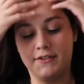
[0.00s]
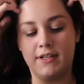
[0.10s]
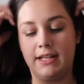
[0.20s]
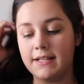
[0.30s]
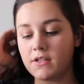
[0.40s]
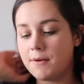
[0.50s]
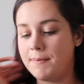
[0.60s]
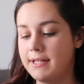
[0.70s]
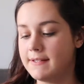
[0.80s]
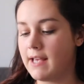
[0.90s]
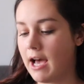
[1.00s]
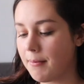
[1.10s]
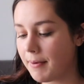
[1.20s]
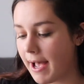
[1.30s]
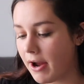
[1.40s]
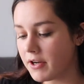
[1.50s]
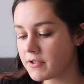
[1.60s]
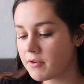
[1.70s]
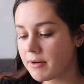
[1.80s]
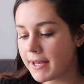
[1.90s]
so let's open this up. I
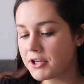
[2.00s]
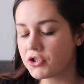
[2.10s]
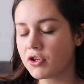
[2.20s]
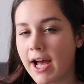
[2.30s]
just want to make sure